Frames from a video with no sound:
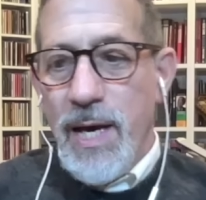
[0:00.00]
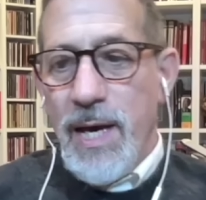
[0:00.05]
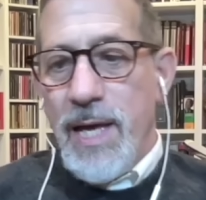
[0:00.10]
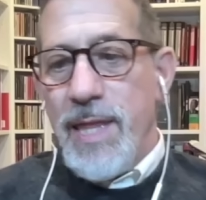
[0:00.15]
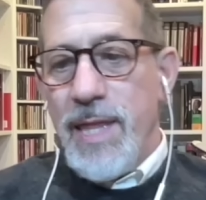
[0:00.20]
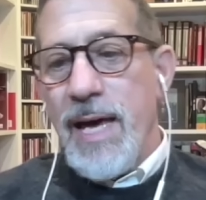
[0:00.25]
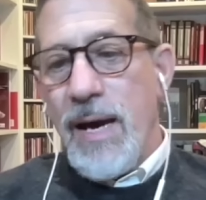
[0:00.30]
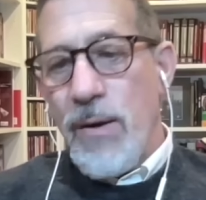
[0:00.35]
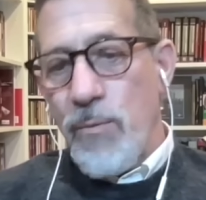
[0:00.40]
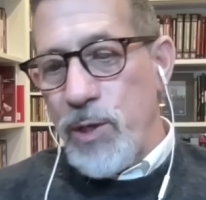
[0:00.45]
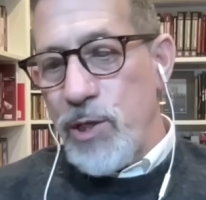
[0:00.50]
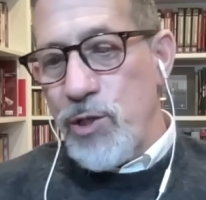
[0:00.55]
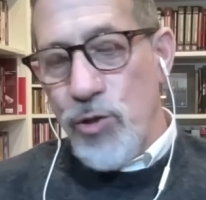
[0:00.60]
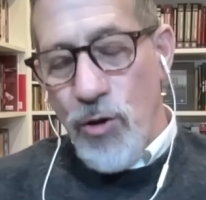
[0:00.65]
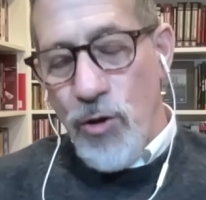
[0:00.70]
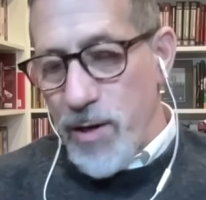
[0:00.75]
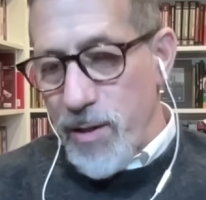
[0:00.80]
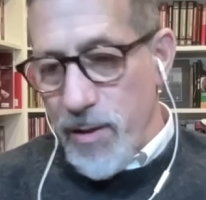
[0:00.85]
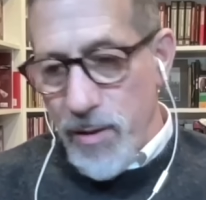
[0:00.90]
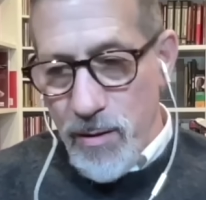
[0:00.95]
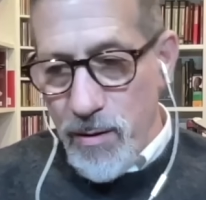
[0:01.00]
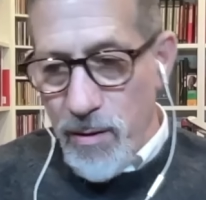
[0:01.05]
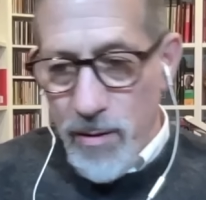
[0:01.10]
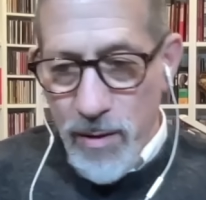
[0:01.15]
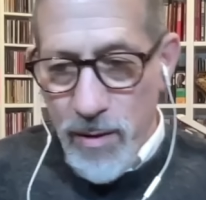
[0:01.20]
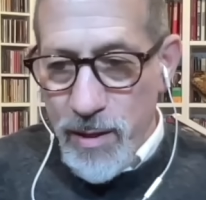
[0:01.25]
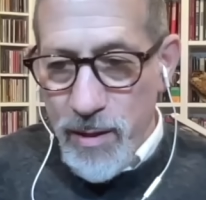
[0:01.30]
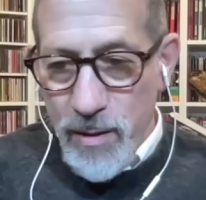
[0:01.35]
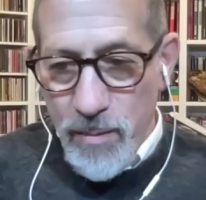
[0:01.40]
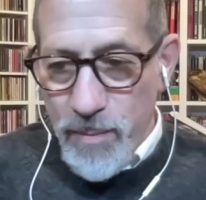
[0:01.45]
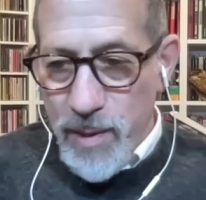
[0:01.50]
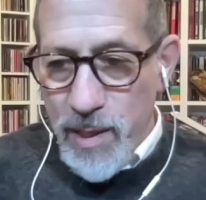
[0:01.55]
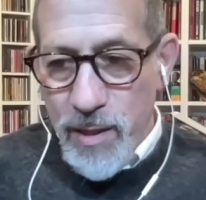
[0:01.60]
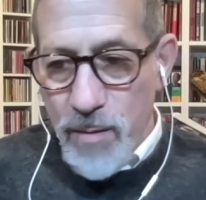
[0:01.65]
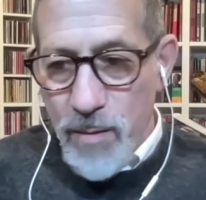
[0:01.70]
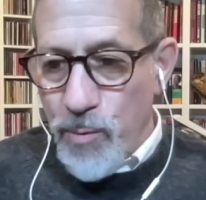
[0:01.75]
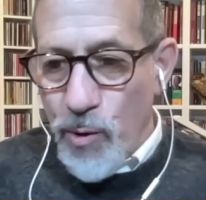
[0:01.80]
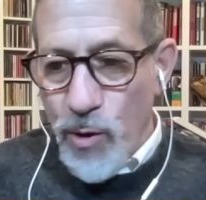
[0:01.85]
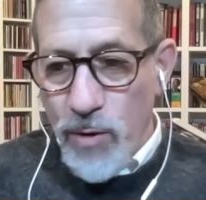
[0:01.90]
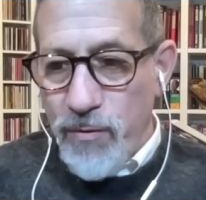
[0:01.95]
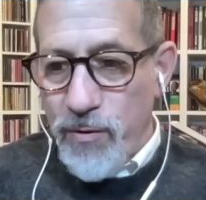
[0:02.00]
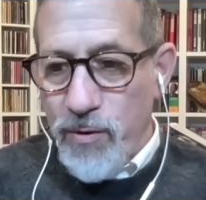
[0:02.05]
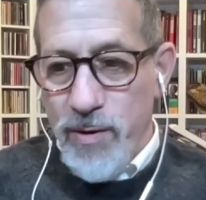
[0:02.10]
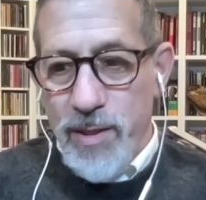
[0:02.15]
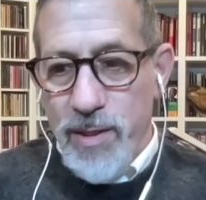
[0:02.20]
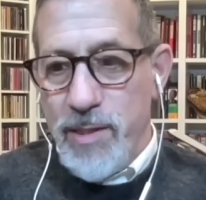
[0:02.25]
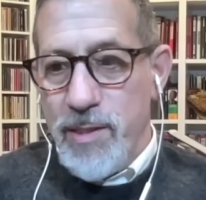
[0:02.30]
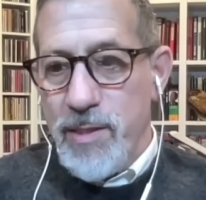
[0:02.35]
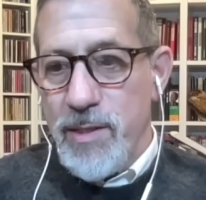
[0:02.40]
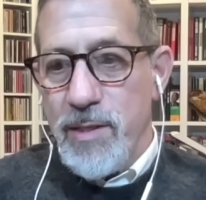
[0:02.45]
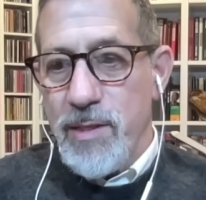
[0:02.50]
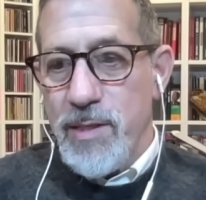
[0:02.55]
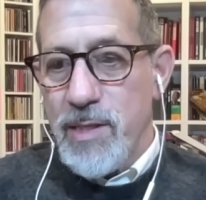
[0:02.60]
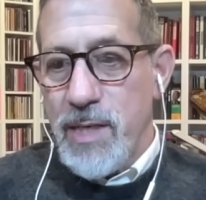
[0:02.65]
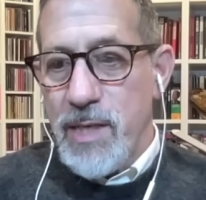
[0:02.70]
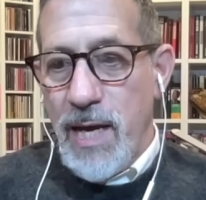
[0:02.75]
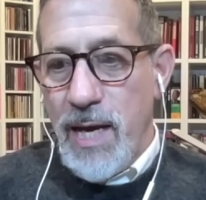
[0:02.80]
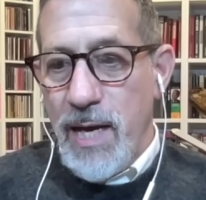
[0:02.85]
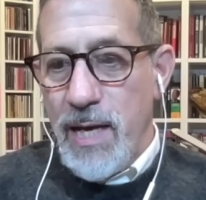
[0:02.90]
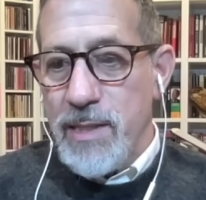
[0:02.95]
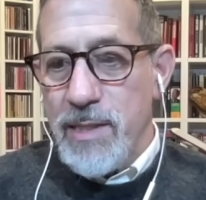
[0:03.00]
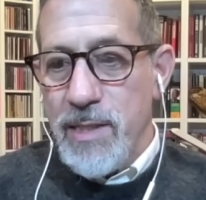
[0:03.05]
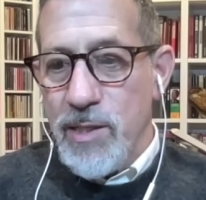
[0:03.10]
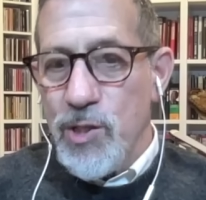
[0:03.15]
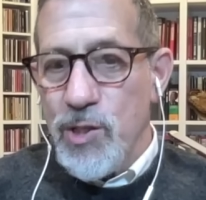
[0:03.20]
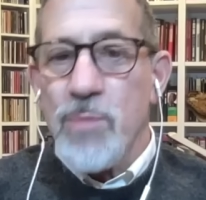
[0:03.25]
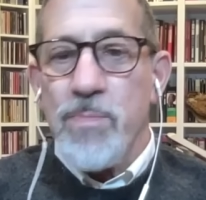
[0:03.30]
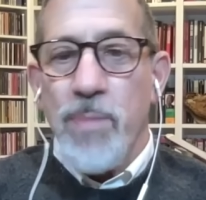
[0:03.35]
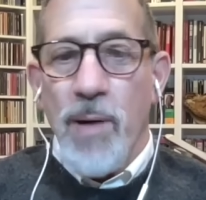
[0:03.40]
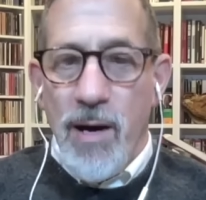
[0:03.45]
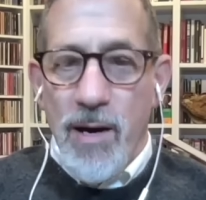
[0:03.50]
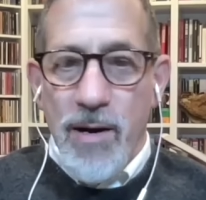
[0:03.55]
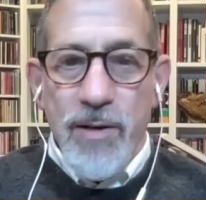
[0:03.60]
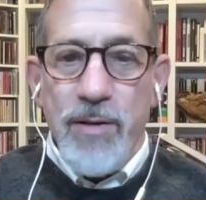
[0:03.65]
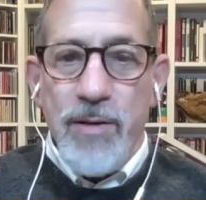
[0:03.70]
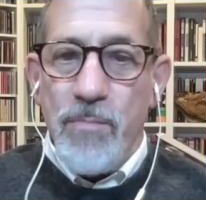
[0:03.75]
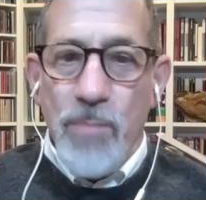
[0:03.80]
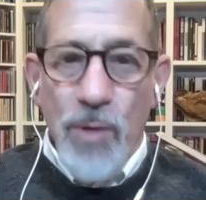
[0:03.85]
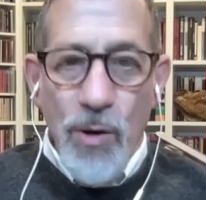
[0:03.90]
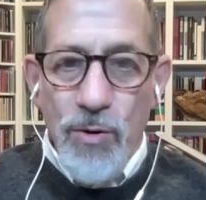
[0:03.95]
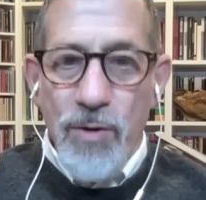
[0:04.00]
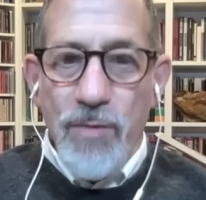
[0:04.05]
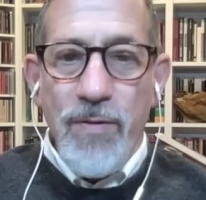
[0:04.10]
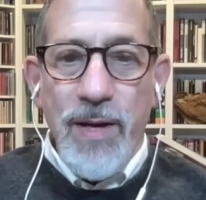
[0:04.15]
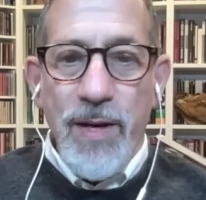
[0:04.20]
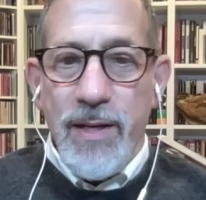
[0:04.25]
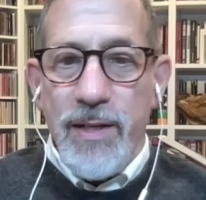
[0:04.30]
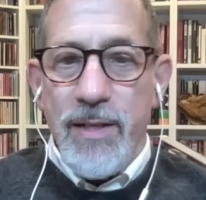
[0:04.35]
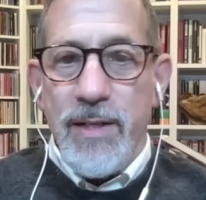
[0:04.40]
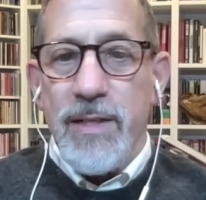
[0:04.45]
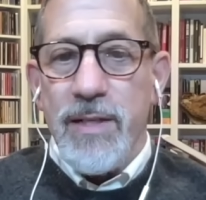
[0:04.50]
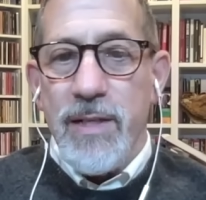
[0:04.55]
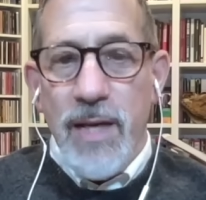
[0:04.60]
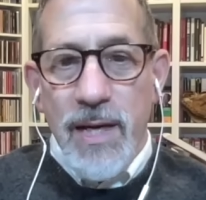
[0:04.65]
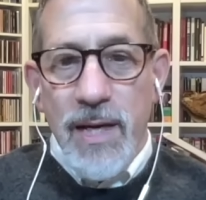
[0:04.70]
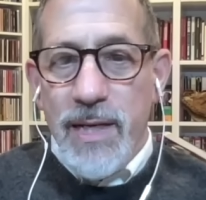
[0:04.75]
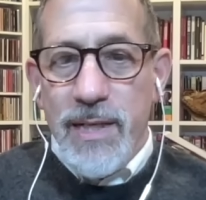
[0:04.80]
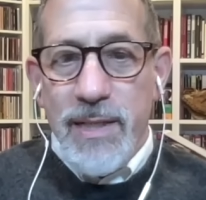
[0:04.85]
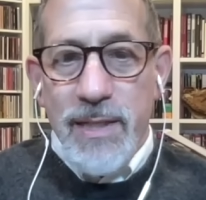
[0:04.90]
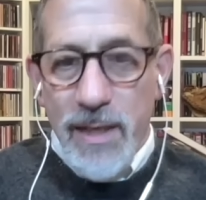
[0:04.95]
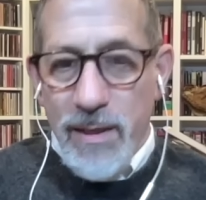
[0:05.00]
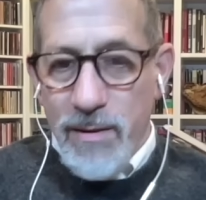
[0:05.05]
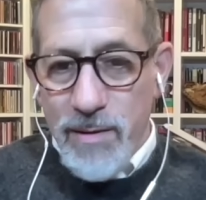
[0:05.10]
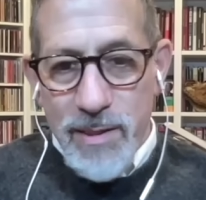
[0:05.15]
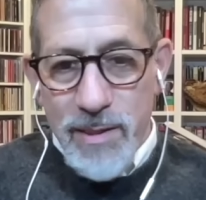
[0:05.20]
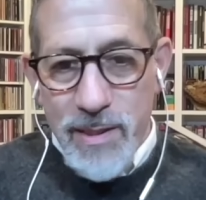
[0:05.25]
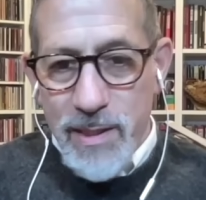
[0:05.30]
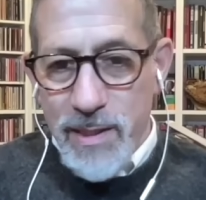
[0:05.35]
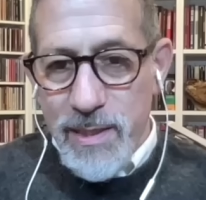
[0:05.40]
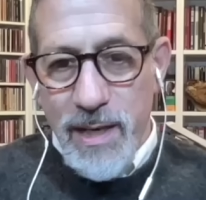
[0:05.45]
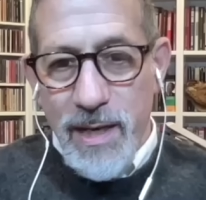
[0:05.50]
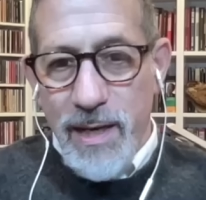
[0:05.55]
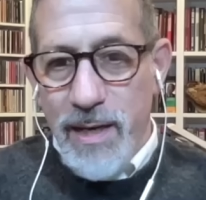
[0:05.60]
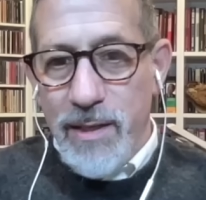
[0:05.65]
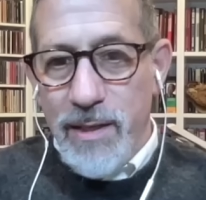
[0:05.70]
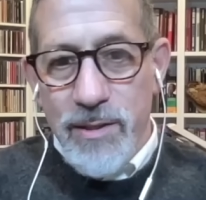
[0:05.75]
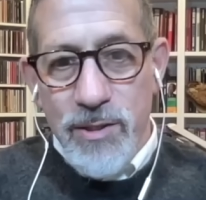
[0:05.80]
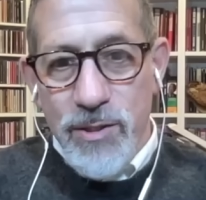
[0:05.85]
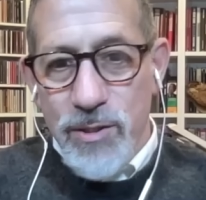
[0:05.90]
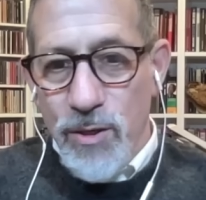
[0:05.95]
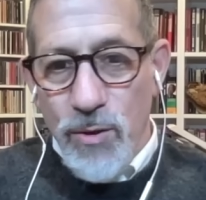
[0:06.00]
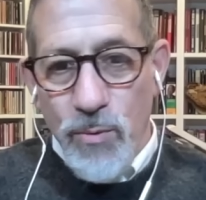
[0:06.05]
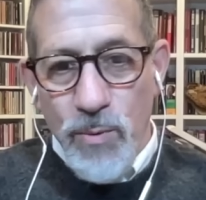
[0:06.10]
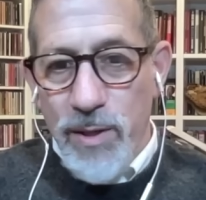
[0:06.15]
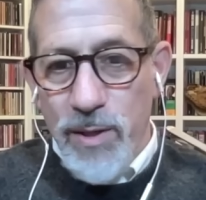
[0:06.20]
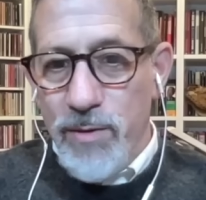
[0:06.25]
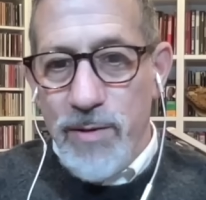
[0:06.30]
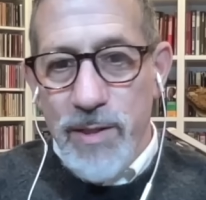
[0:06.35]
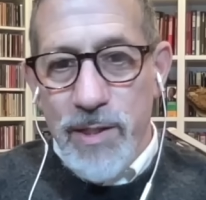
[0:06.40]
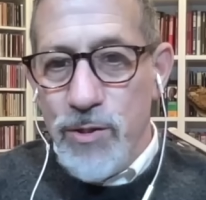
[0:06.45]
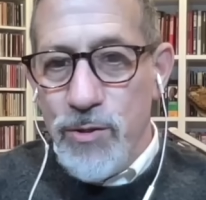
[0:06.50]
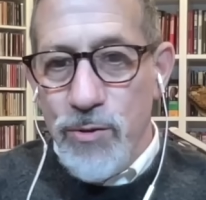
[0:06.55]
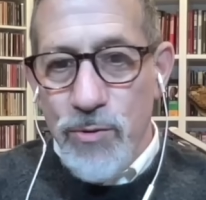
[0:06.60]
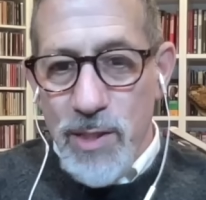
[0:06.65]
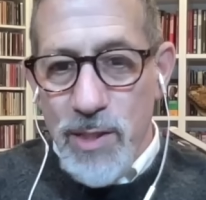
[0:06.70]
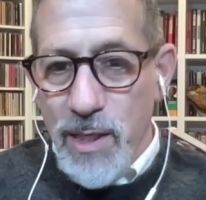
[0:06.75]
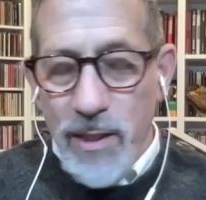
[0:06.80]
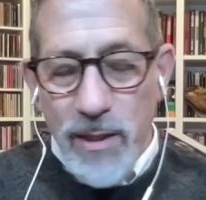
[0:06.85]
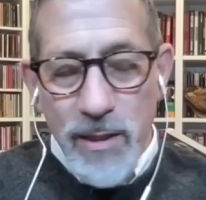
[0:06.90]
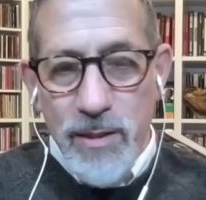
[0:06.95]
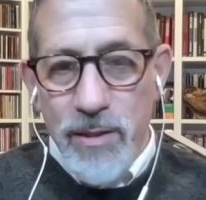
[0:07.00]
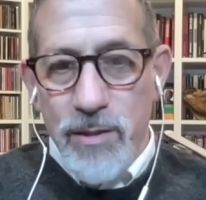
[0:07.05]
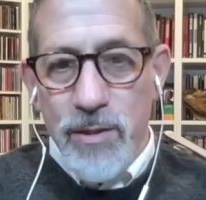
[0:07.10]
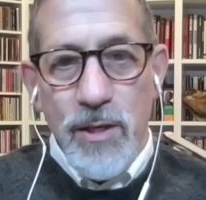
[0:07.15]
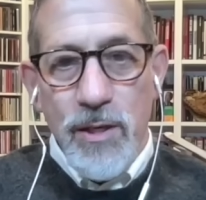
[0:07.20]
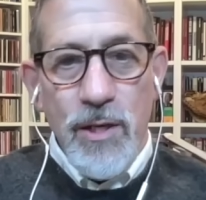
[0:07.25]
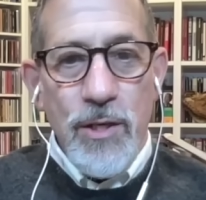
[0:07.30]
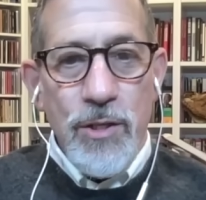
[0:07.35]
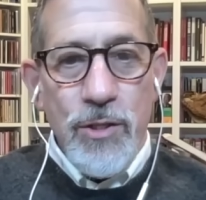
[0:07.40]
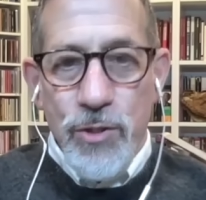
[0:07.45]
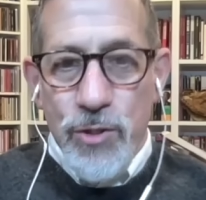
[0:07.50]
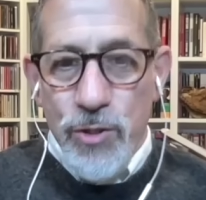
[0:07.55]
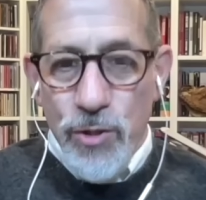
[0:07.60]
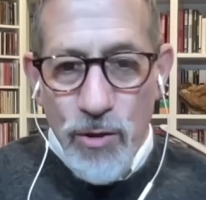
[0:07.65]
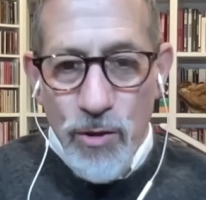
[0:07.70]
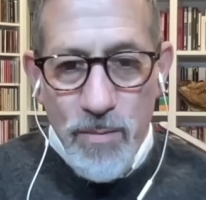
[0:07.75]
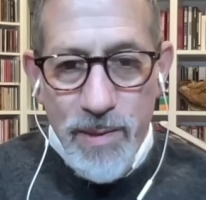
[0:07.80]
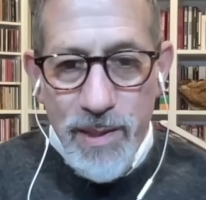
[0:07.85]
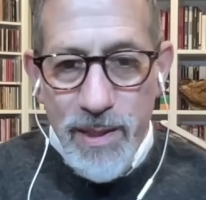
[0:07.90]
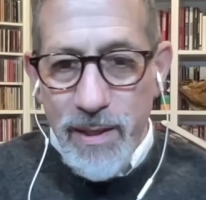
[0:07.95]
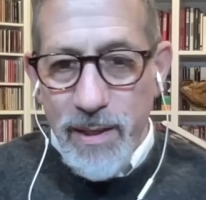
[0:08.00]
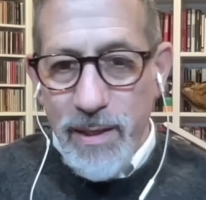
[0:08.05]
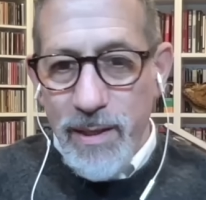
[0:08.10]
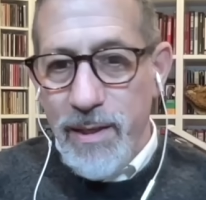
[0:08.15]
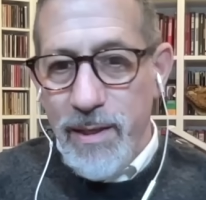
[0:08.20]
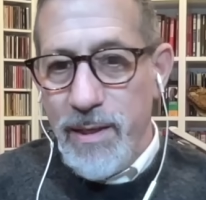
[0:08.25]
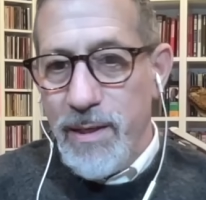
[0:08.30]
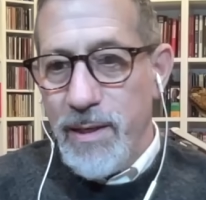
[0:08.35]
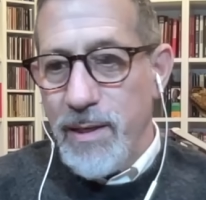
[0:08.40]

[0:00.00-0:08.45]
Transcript: that we chart in the book, for instance, has inspired and motivated terrorist attacks, you know, whether it's New Zealand, Germany,